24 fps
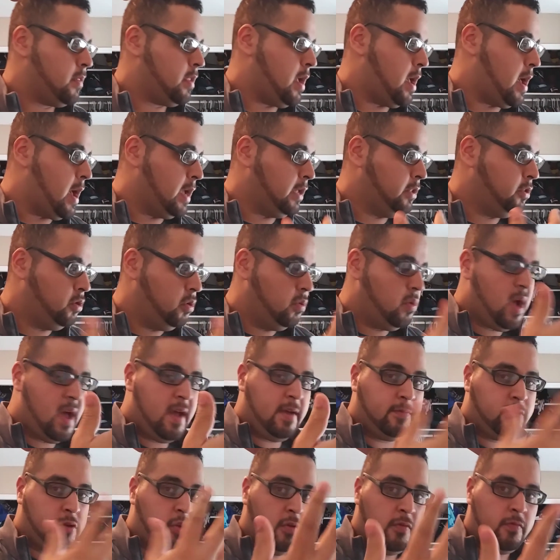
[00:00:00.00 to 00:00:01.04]
I do
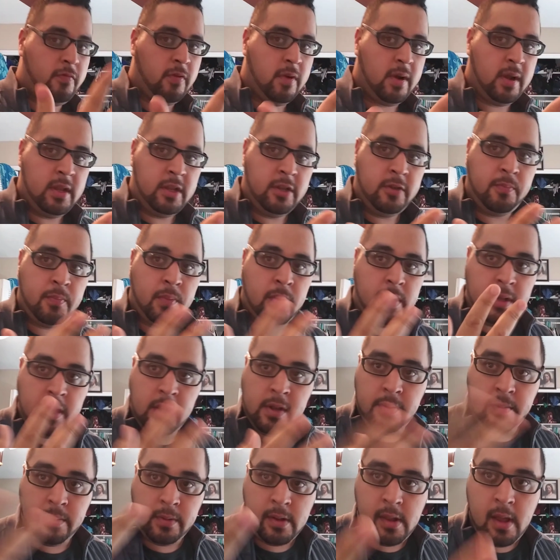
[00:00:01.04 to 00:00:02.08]
have 2 friends, but
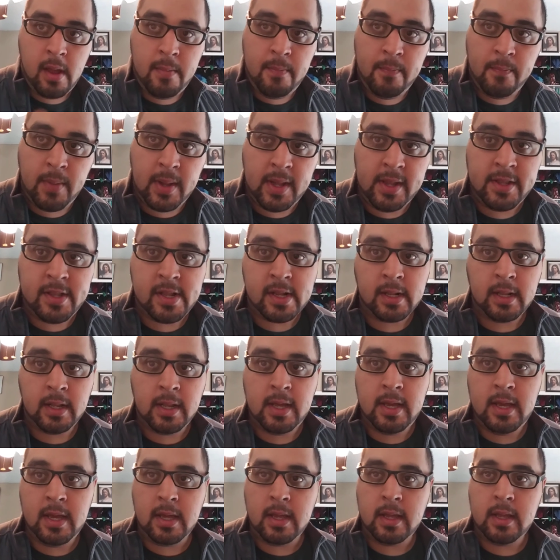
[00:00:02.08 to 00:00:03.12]
they
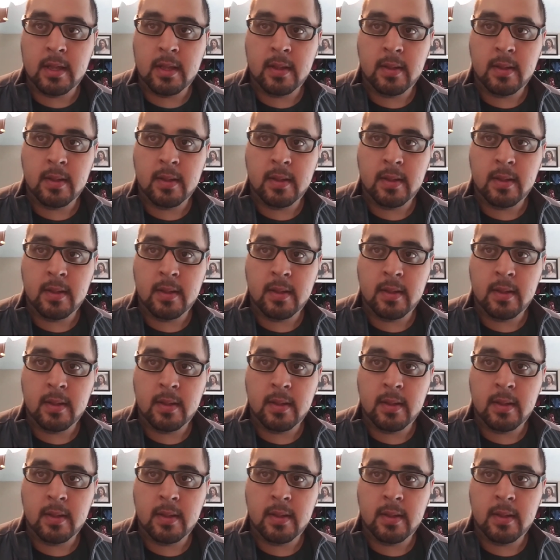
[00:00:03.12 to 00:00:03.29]
basically